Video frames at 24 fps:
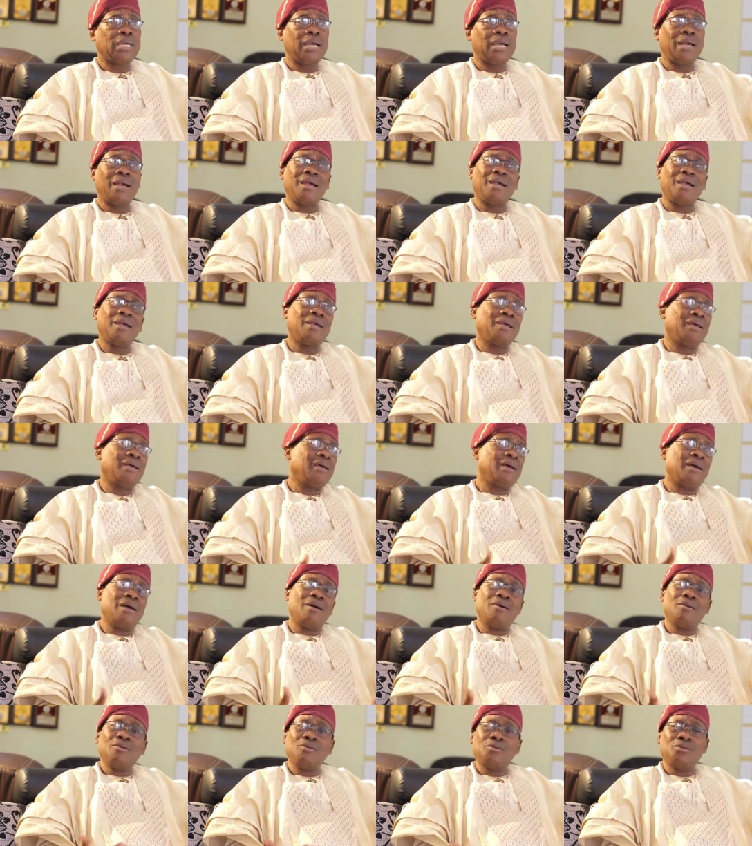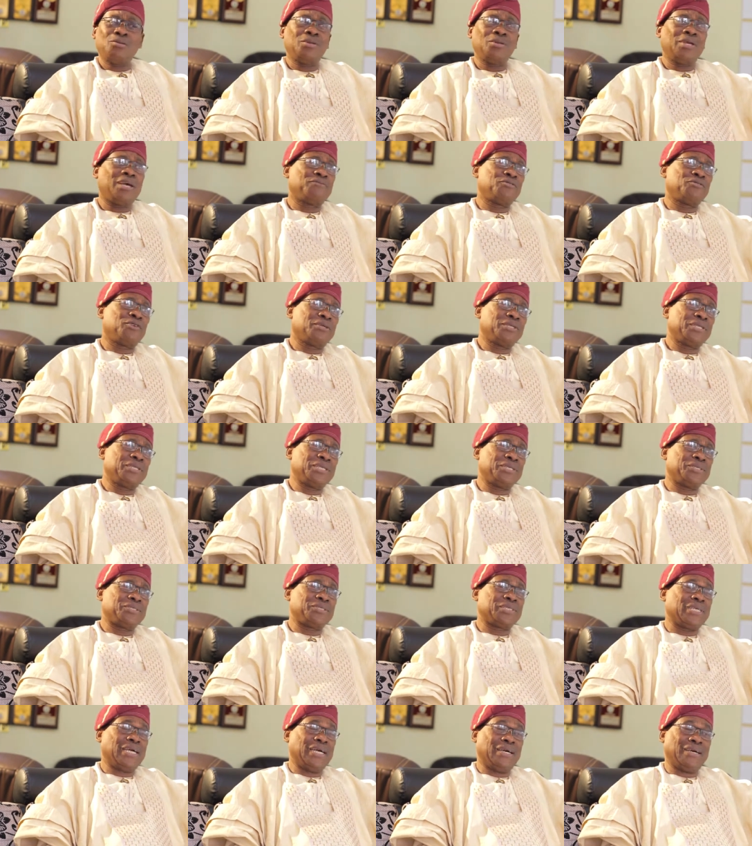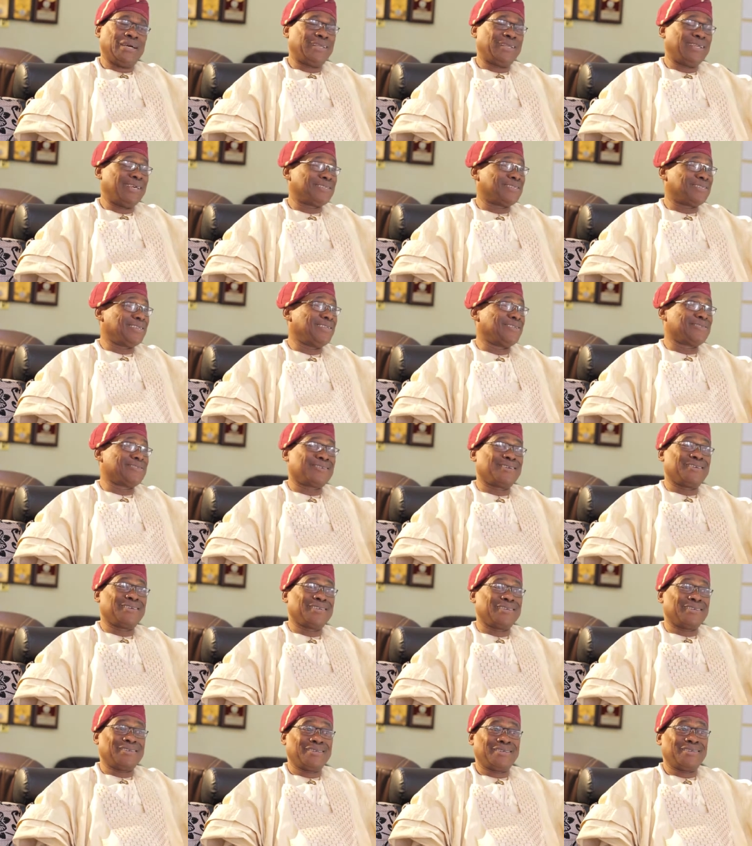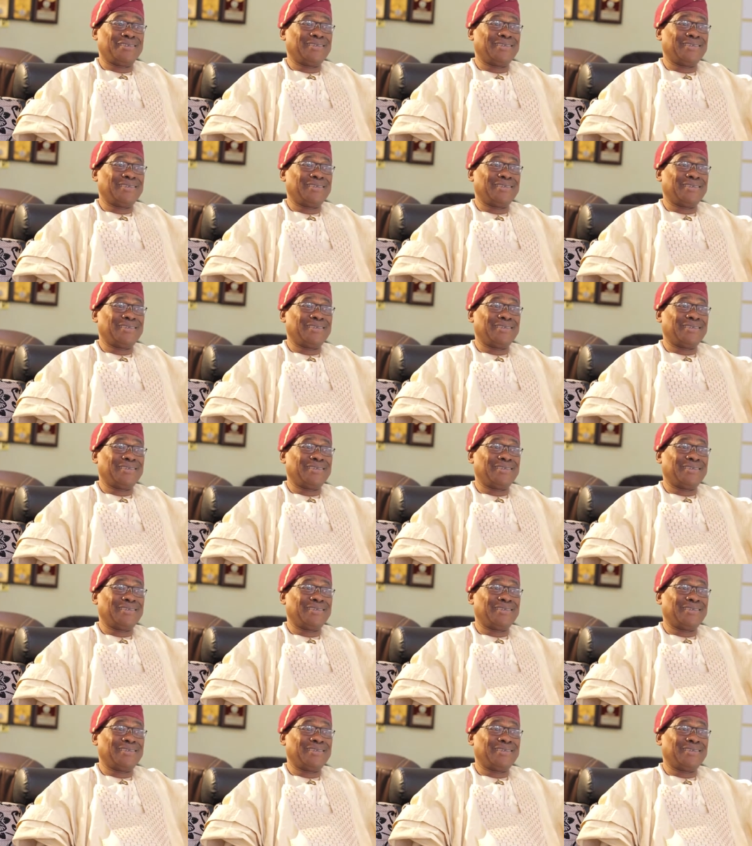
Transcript: Ah, how could you have done this? Oh, I said, Sorry,